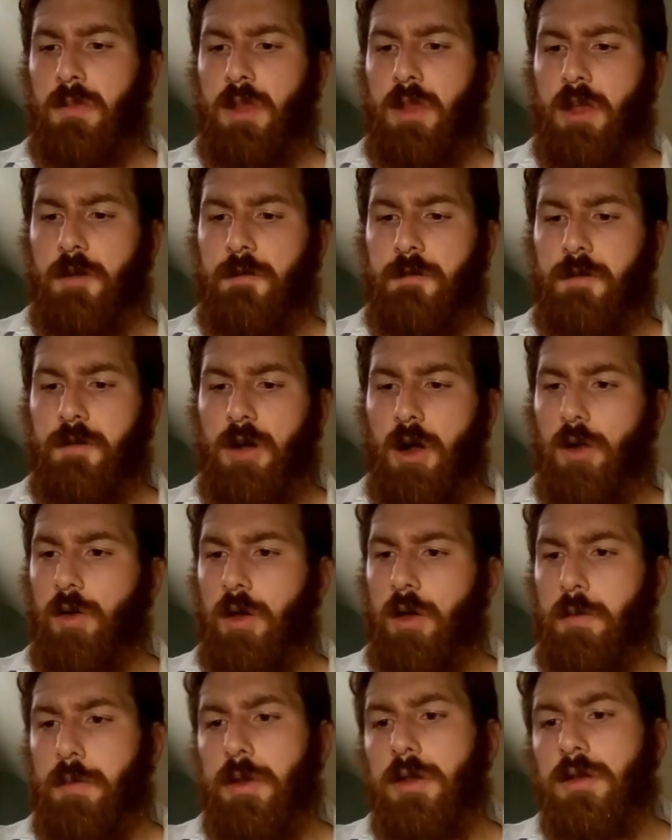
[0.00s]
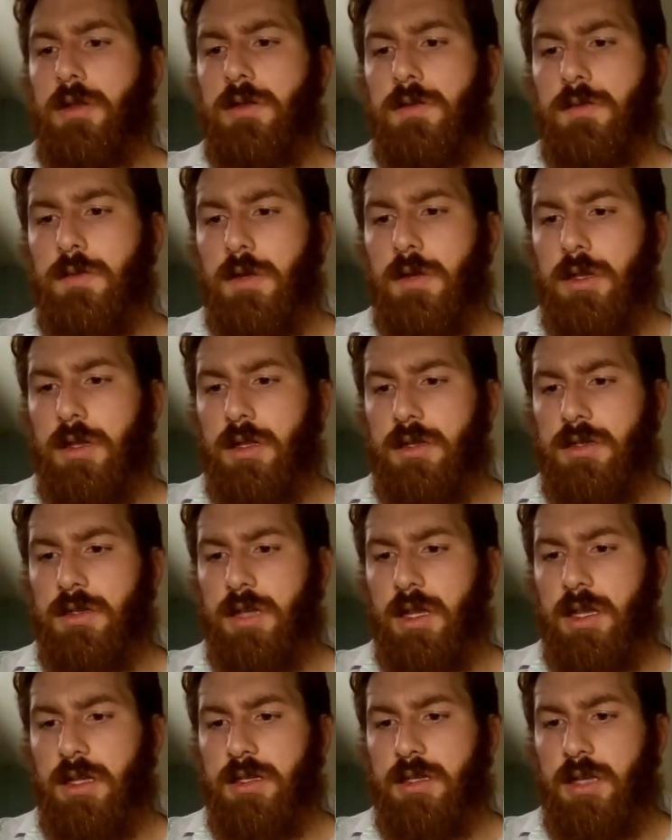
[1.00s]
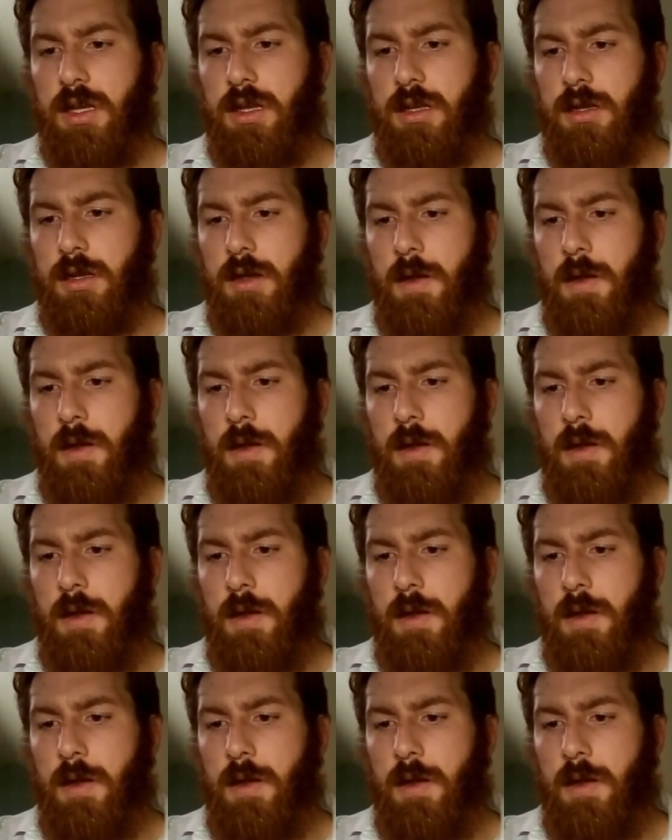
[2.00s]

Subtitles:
if Galway, they said